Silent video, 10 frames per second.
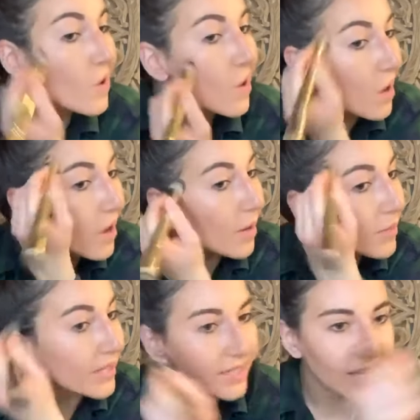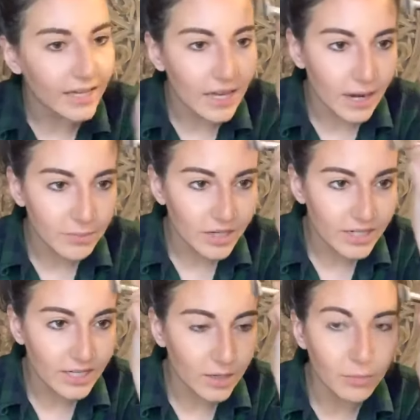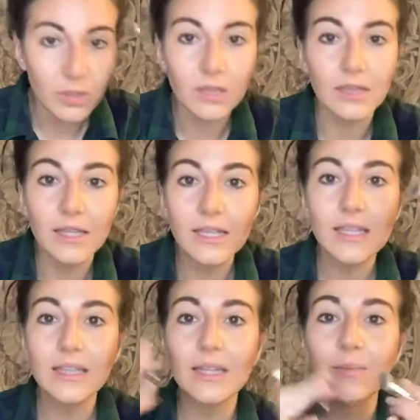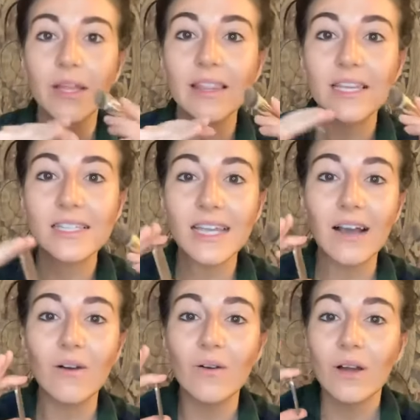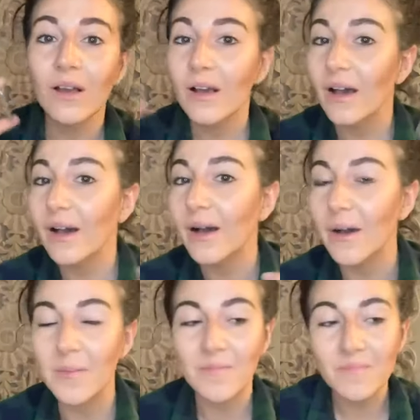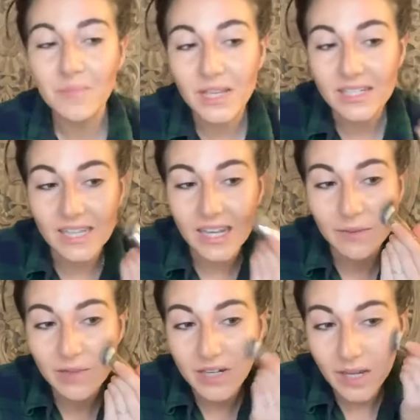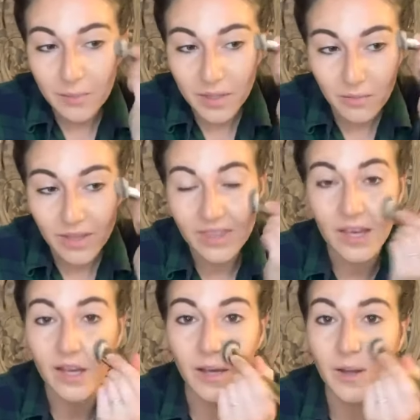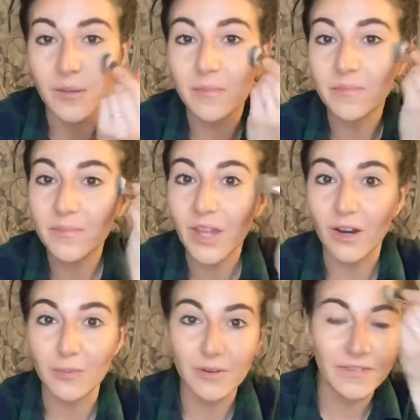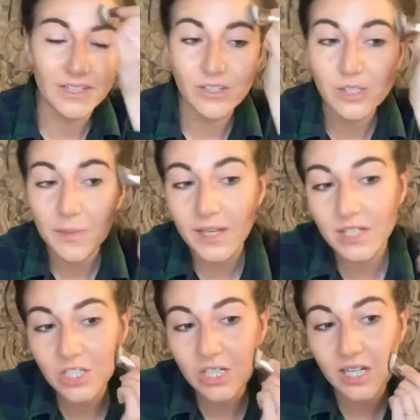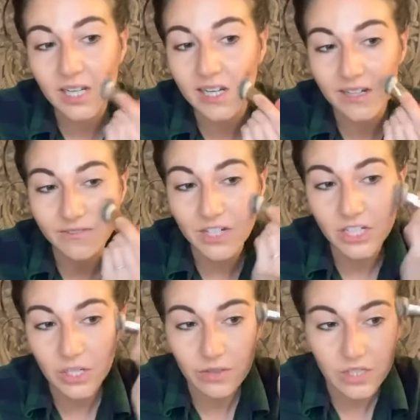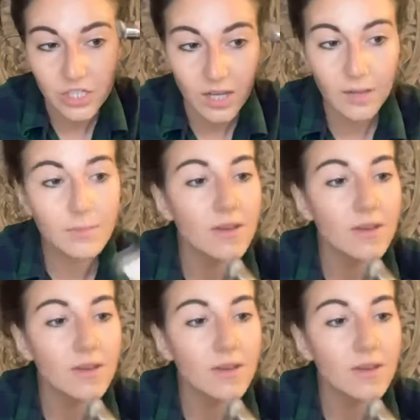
again, I'm not going to completely blend this out because I am going to come in with our perfector sponge and kind of finish out the job.